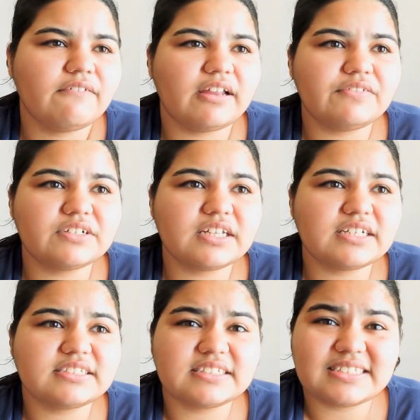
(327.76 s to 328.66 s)
whenever
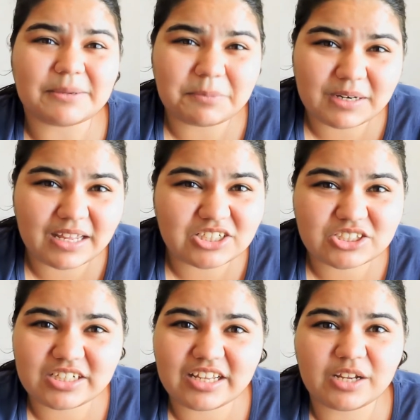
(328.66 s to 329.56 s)
there's
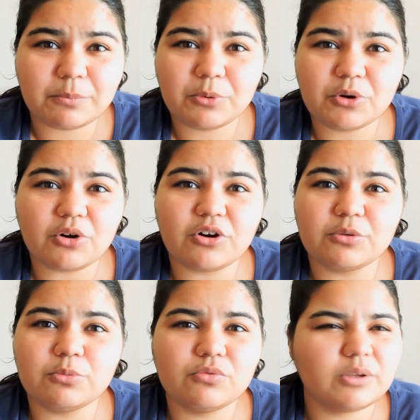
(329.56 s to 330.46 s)
separation in a book or
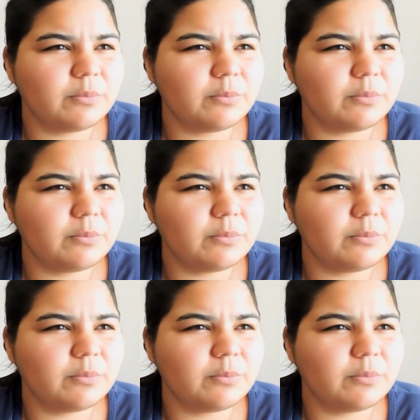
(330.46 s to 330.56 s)
a movie,